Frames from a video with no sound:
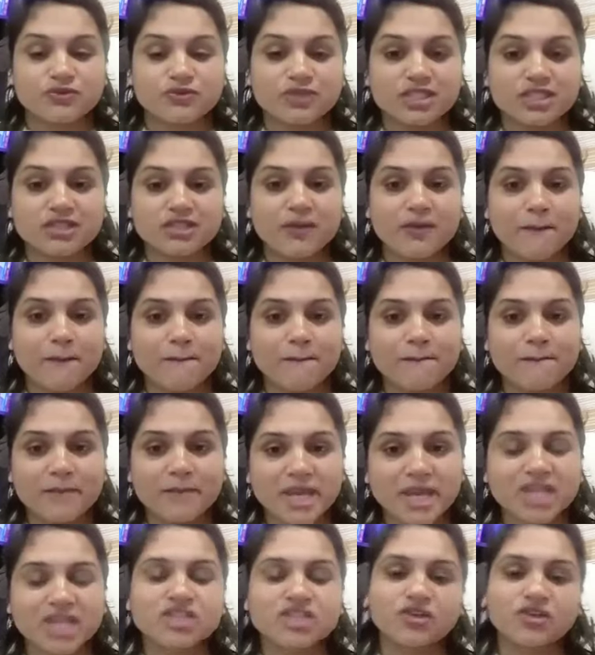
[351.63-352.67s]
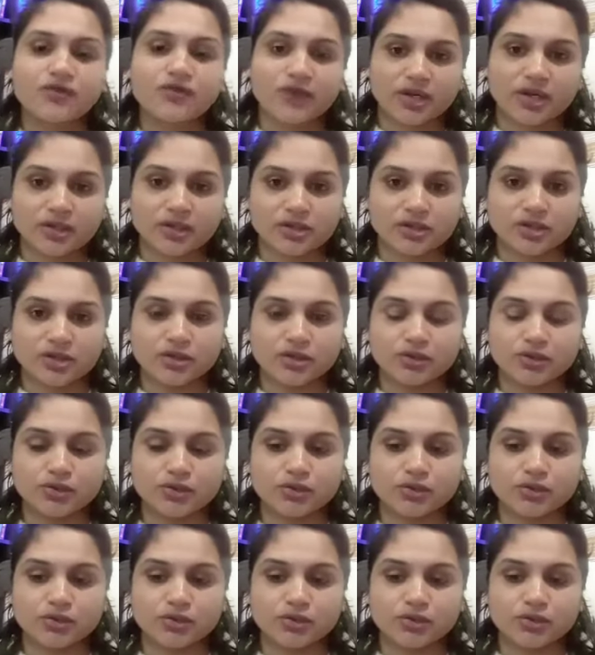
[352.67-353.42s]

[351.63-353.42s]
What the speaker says: which is a major factor